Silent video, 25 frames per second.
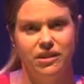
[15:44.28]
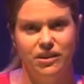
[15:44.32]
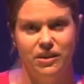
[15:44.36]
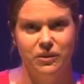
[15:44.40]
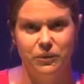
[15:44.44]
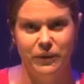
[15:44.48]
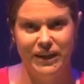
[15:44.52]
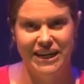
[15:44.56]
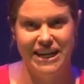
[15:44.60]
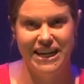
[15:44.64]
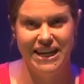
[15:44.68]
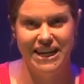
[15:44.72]

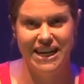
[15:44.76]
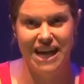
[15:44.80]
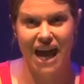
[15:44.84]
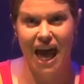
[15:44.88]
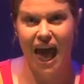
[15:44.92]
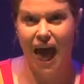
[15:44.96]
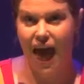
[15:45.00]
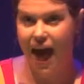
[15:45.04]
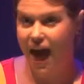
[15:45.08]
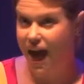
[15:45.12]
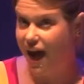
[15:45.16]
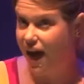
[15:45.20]
We need
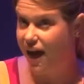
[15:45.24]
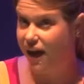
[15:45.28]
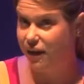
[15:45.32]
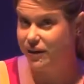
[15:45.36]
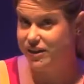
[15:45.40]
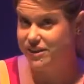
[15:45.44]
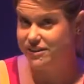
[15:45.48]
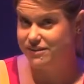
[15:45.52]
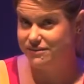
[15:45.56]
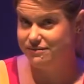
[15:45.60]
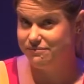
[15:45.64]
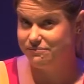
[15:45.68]
a
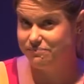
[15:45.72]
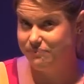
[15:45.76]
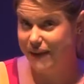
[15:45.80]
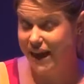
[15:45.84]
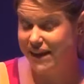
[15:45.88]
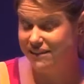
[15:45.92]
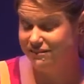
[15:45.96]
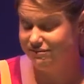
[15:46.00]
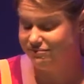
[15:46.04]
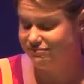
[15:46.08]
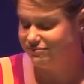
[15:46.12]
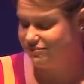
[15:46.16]

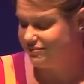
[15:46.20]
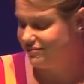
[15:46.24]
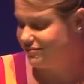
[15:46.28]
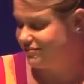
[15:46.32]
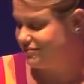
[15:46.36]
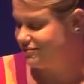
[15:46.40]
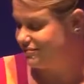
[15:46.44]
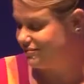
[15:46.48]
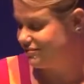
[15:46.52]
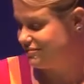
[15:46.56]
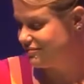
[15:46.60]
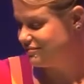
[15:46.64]
pen,
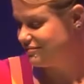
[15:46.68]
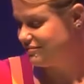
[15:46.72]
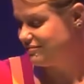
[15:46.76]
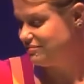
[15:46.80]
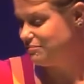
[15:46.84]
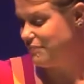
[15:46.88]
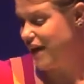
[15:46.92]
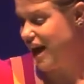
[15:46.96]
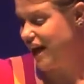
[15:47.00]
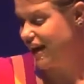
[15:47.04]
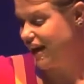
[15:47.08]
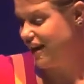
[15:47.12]

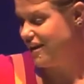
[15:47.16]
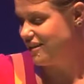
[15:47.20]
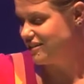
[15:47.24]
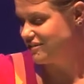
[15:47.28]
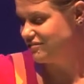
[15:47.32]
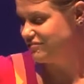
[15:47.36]
marker.